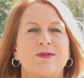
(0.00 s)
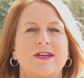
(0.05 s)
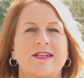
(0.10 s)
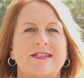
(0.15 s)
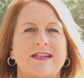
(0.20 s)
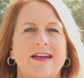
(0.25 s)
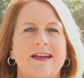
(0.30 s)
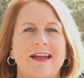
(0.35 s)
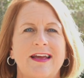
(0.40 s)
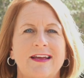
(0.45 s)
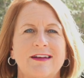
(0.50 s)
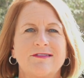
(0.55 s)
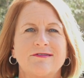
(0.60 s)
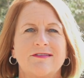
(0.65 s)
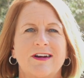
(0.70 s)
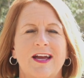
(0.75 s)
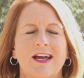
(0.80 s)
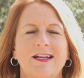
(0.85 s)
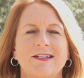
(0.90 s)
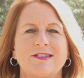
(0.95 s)
exciting,
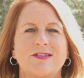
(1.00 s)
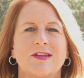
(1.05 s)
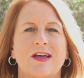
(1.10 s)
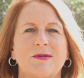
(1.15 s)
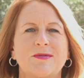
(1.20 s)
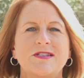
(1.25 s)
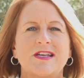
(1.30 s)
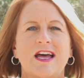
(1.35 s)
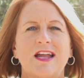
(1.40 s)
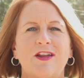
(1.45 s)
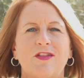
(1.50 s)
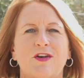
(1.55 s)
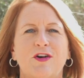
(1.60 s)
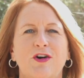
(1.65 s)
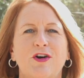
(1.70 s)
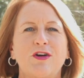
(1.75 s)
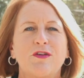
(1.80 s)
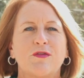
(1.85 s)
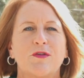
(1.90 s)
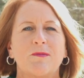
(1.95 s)
right? So that was kind of the
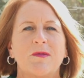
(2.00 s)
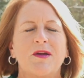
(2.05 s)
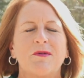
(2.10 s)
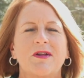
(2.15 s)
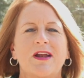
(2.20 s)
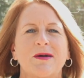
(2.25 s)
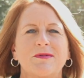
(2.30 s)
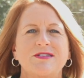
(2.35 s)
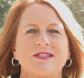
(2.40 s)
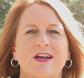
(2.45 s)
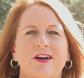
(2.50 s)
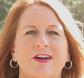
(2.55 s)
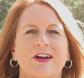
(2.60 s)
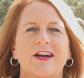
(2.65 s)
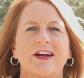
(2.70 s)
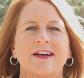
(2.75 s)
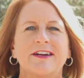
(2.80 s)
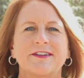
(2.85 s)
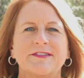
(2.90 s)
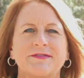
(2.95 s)
hook for me when I was
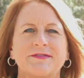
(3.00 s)
younger.